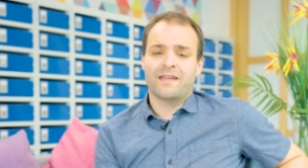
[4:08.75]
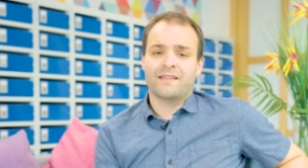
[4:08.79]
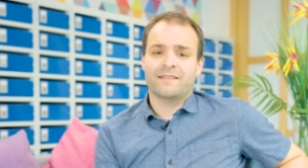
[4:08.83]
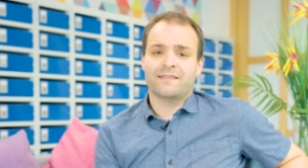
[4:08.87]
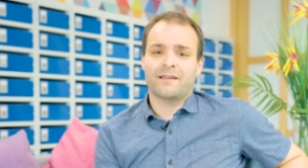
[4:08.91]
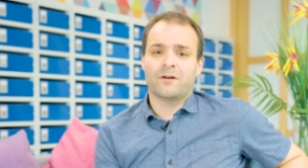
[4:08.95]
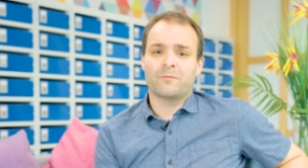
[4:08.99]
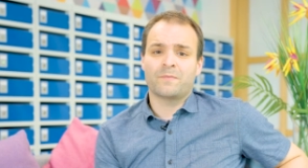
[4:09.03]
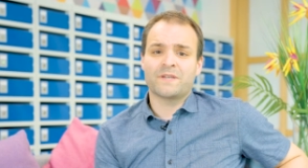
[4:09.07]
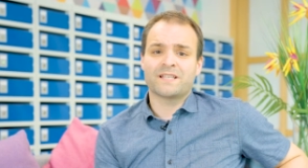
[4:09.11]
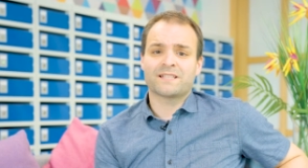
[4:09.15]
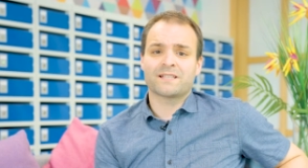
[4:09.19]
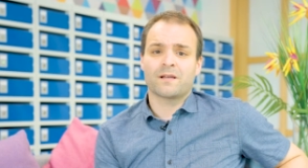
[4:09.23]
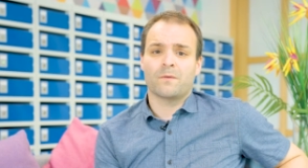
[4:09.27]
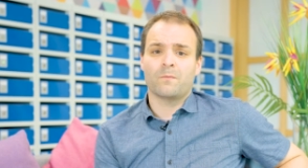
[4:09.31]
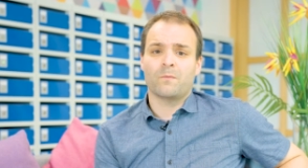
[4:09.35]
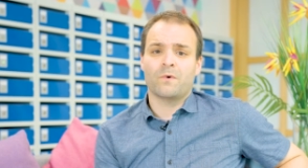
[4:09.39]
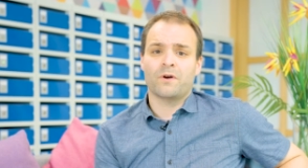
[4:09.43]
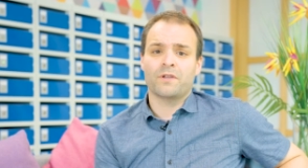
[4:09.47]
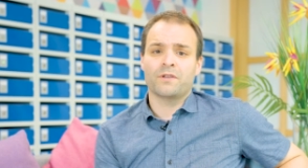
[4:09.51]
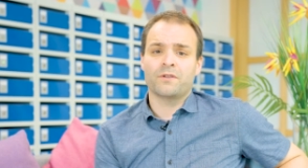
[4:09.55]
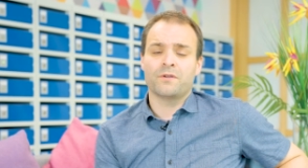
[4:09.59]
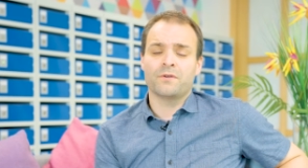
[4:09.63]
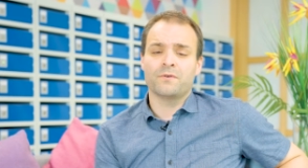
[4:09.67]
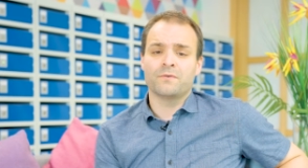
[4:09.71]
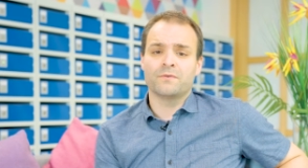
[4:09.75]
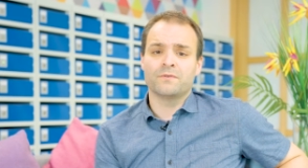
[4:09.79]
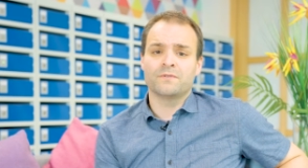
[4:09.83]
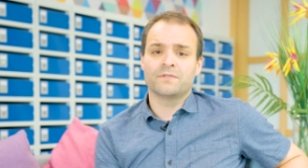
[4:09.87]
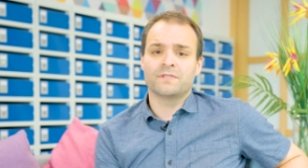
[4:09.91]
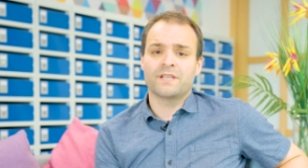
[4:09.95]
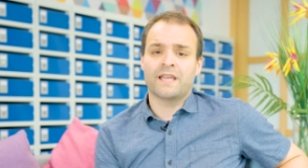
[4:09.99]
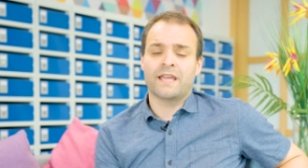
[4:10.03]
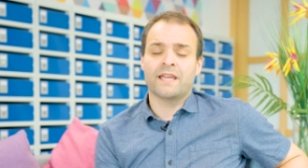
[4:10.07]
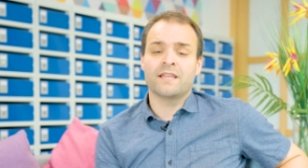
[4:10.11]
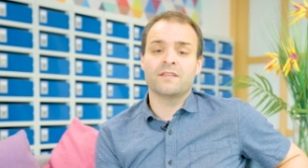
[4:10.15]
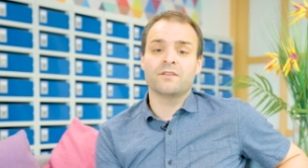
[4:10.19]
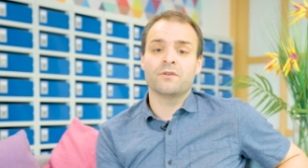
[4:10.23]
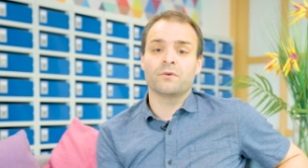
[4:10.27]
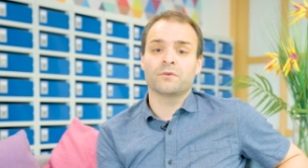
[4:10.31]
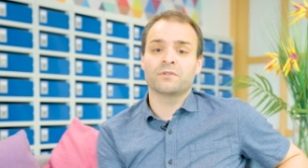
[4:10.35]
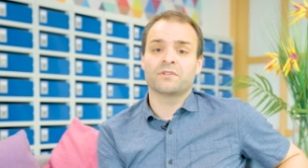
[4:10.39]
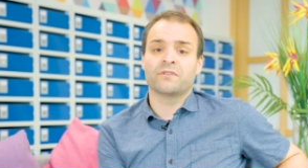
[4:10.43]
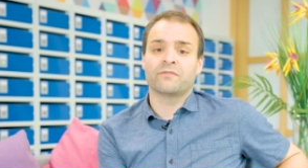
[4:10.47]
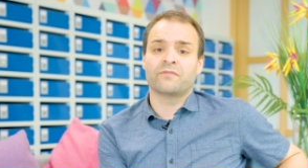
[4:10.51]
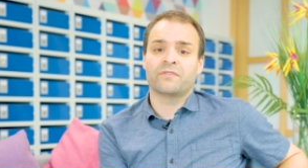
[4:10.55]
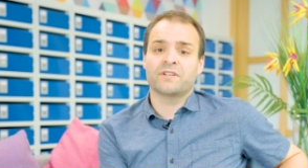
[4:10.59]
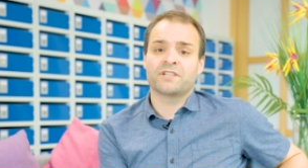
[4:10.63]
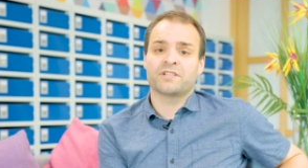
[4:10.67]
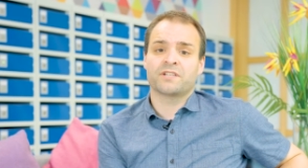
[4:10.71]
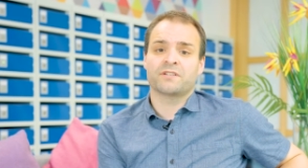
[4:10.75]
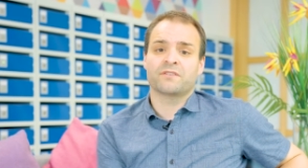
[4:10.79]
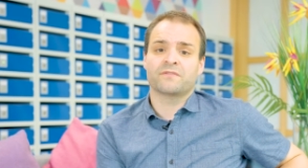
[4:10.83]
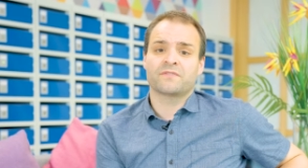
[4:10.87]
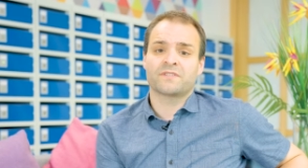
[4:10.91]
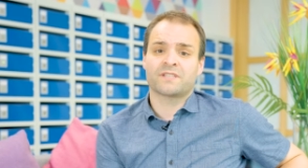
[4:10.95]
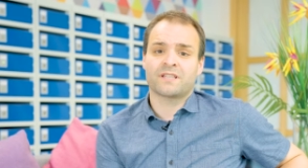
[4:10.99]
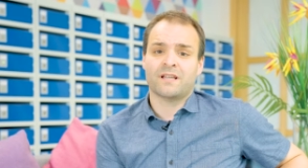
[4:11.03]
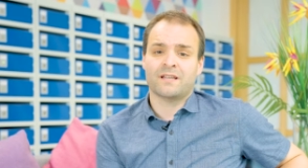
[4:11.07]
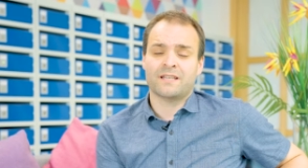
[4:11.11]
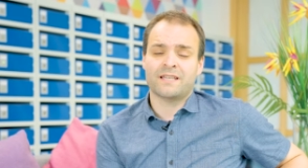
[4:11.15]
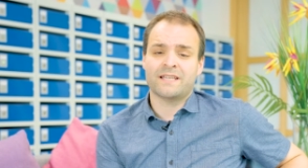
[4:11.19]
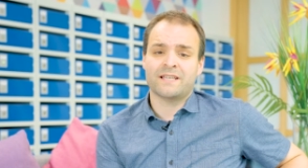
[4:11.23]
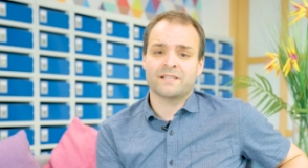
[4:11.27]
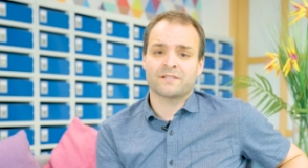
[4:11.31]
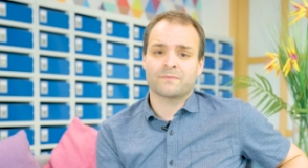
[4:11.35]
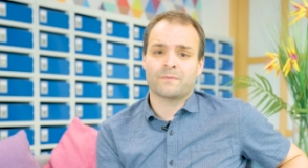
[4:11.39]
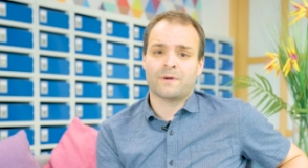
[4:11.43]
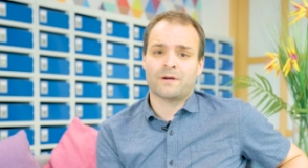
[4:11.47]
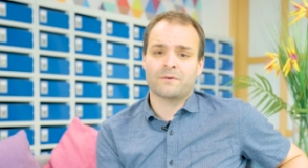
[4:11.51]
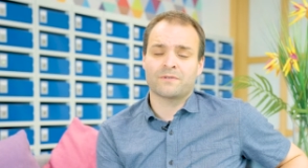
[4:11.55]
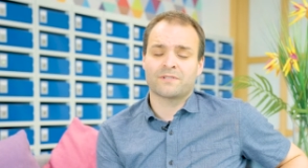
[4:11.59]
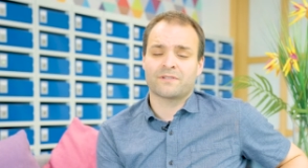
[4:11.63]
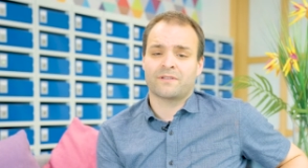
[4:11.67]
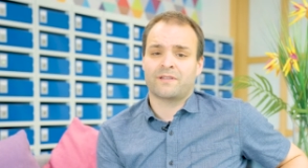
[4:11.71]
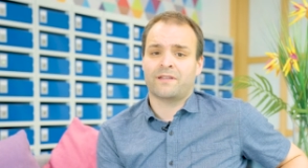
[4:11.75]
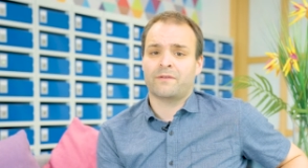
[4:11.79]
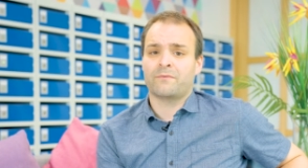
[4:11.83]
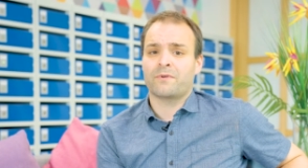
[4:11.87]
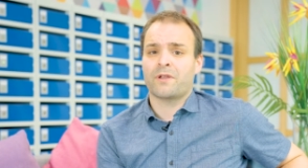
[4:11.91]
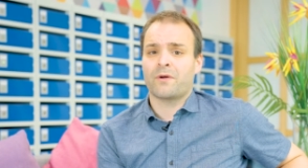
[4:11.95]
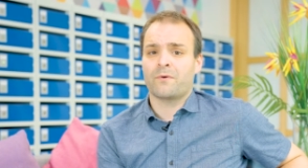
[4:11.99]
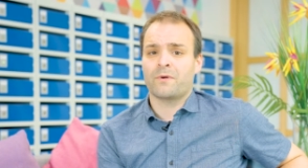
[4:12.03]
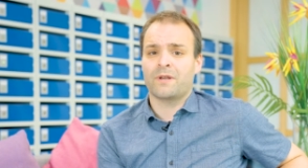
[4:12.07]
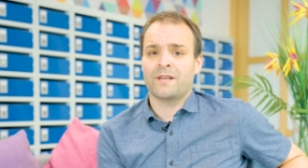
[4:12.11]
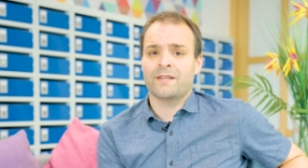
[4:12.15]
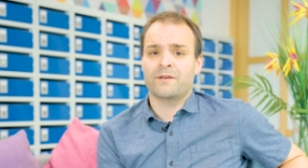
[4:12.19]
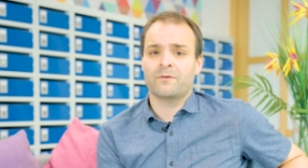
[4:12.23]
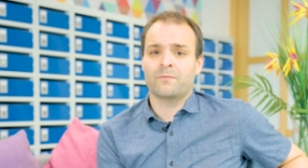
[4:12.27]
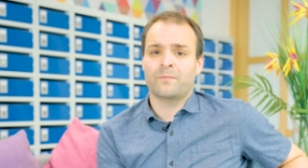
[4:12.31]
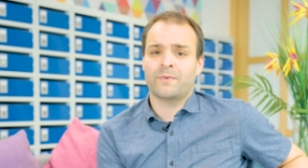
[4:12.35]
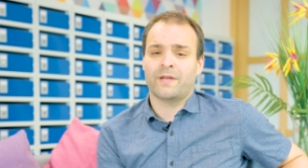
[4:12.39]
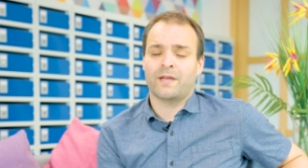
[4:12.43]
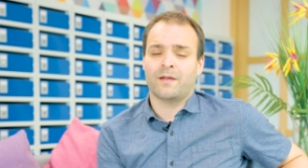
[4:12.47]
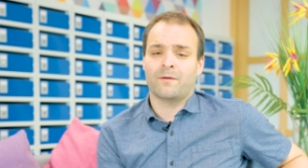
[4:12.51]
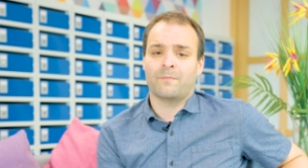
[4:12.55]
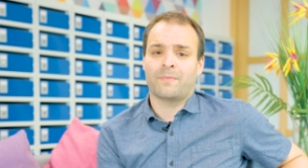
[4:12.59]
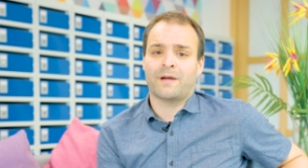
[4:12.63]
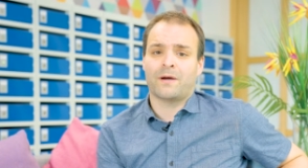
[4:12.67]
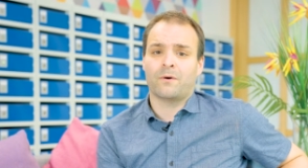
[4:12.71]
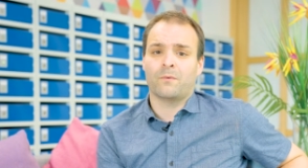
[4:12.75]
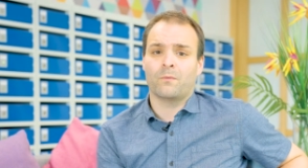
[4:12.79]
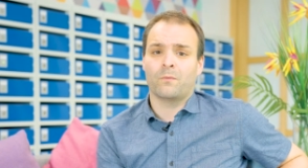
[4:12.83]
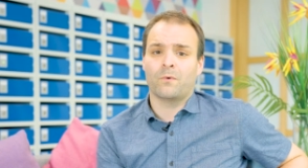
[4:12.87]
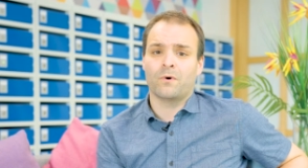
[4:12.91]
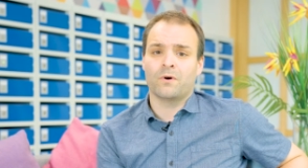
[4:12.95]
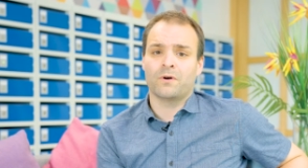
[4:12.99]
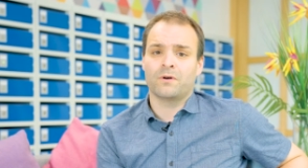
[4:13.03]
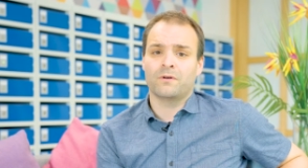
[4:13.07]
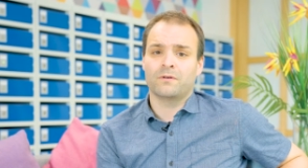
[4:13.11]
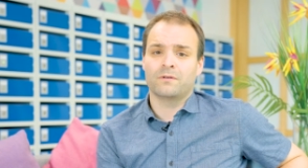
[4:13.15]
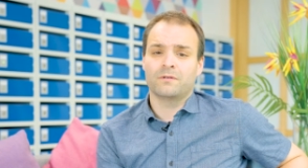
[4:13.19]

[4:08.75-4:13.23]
There'll be someone who's in your division of study as well, so they'll know a little bit about what